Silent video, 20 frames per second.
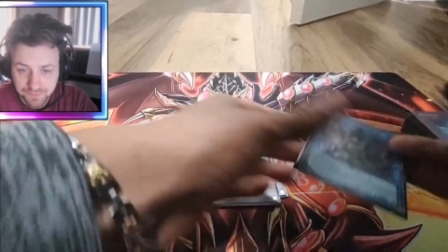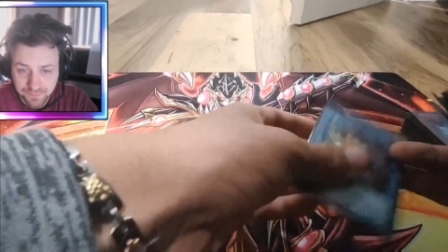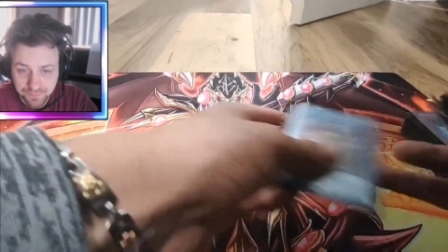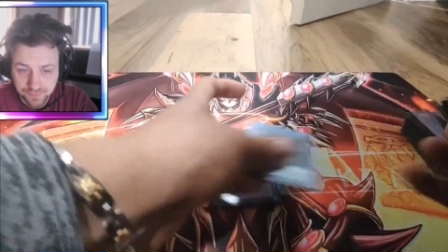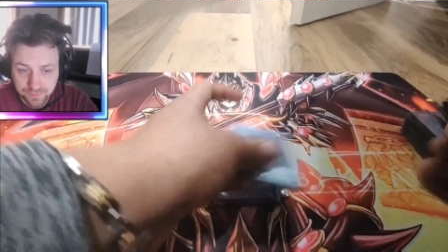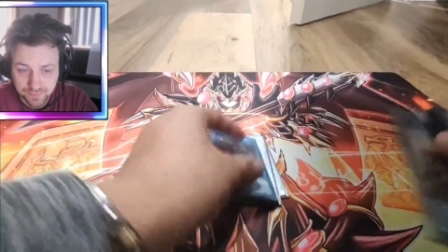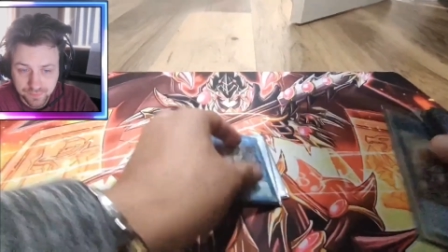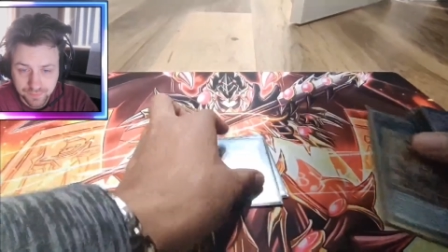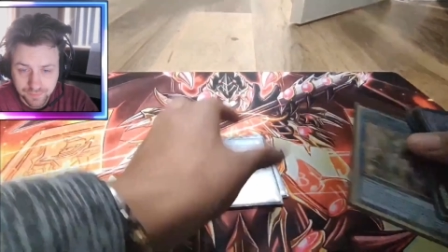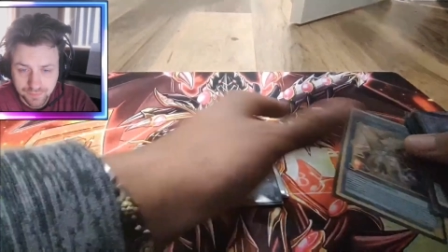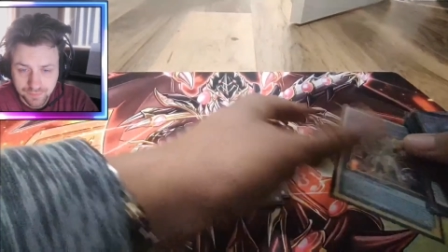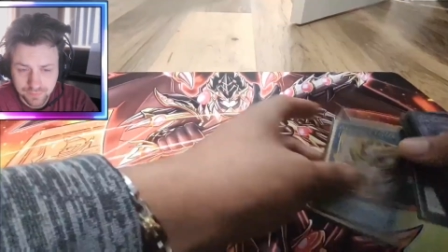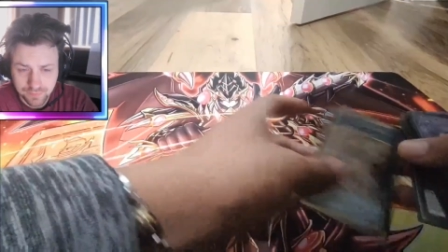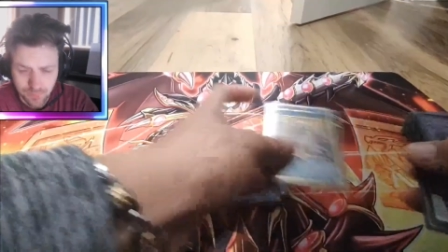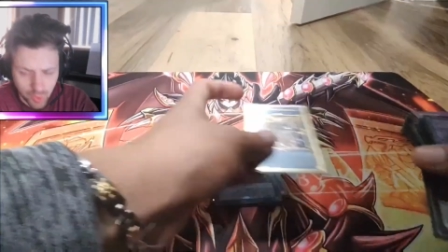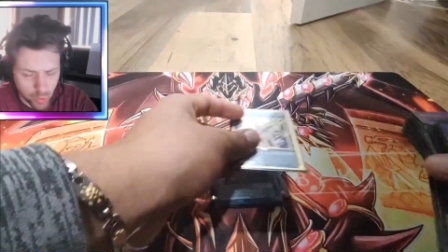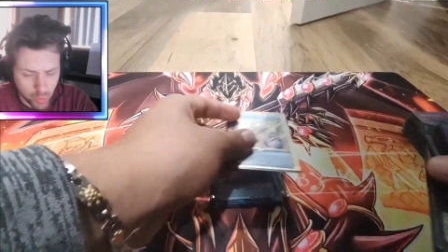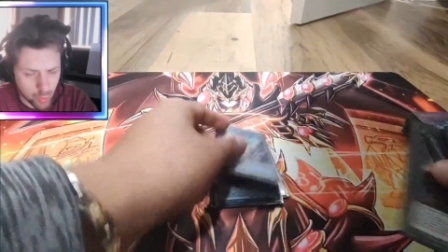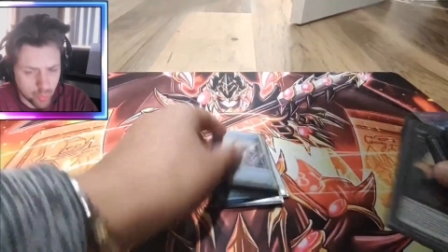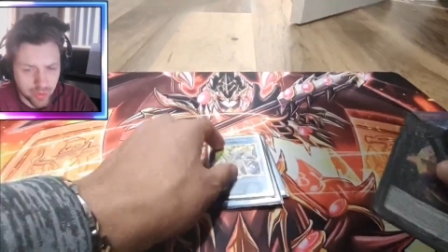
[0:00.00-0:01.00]
which then can help you go oh,
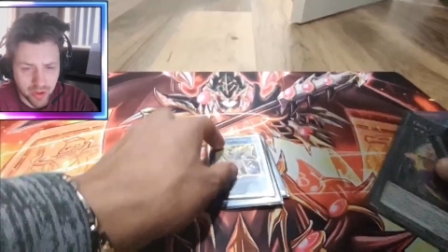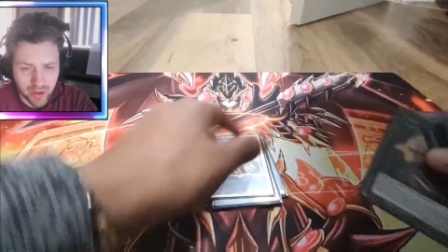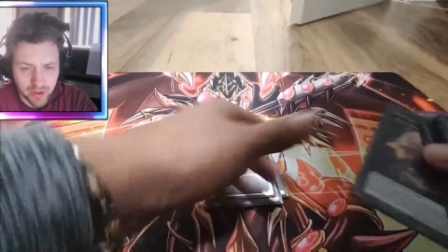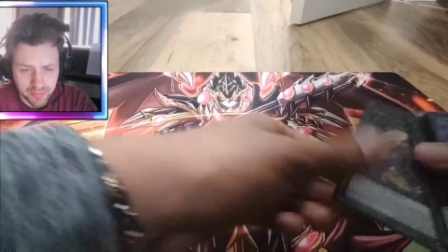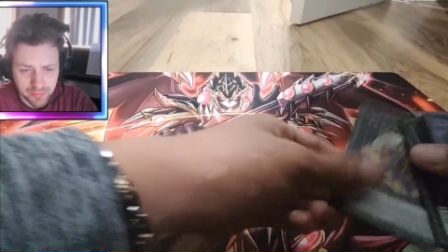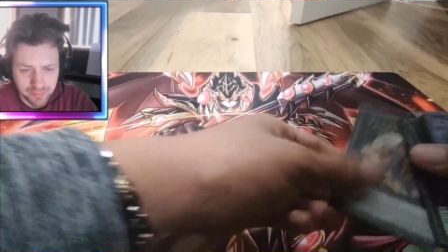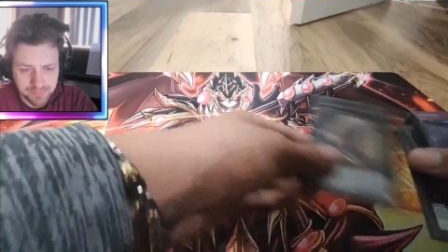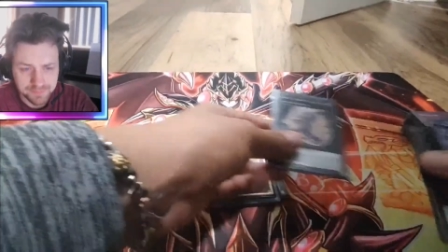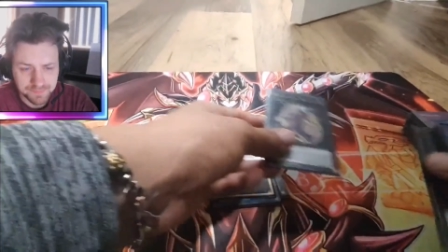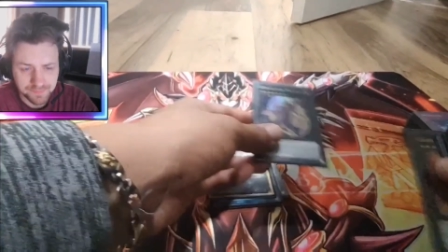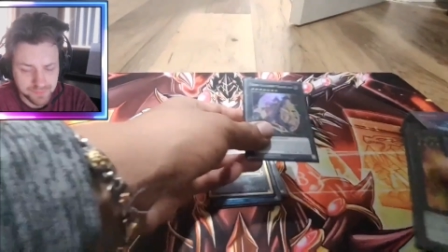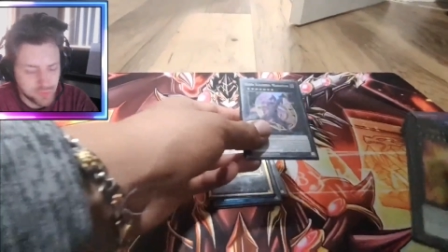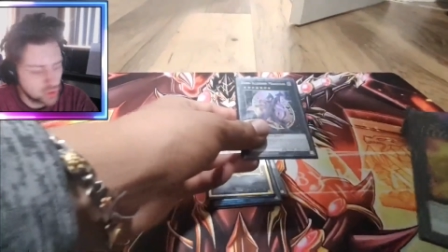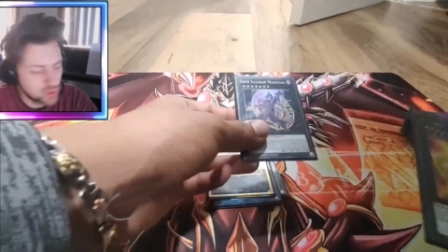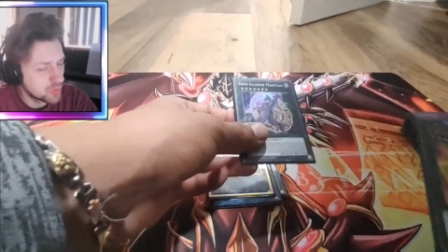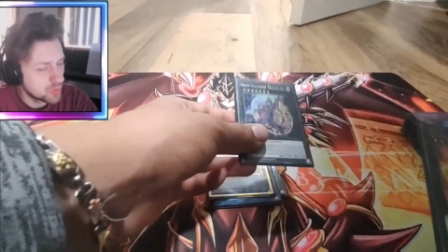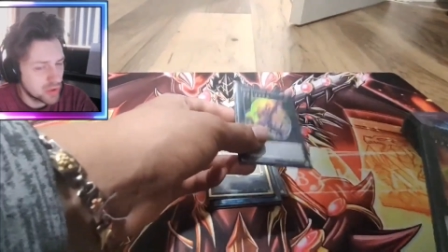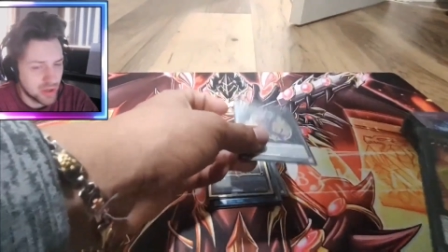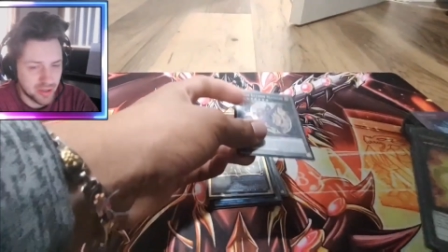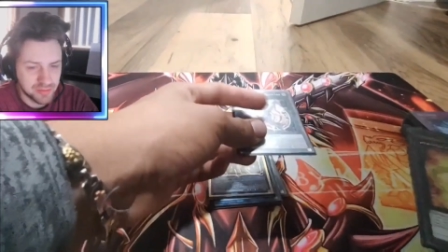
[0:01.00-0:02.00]
into yeah. Access. Oh, One oh,
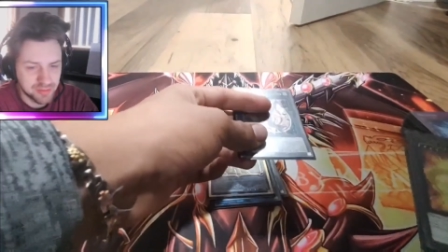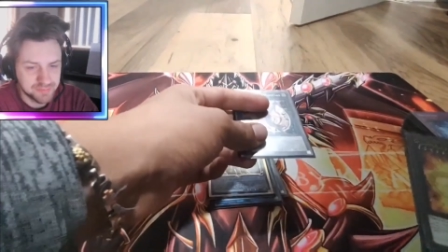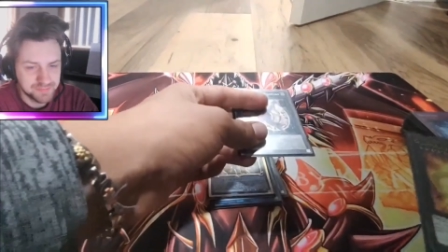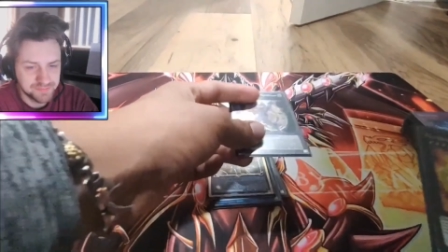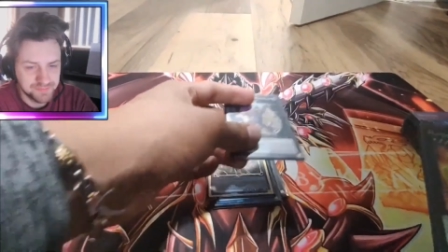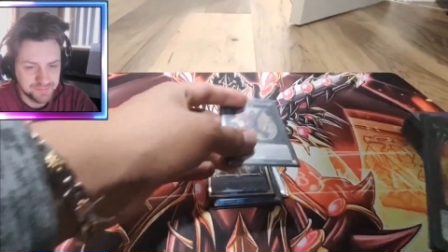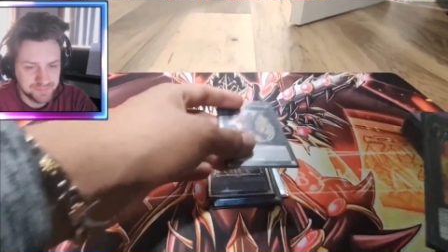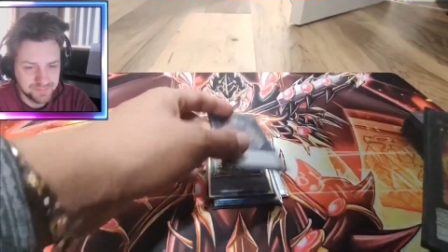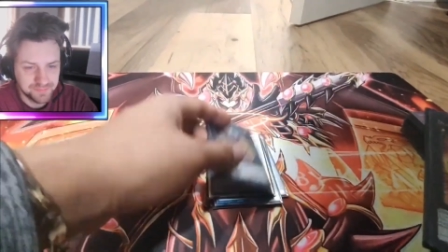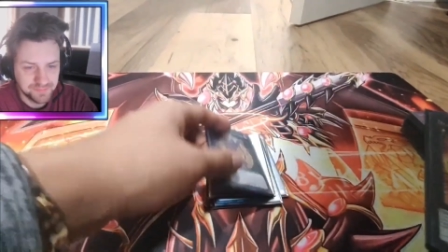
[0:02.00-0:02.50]
Elon yeah. Illusion Magician.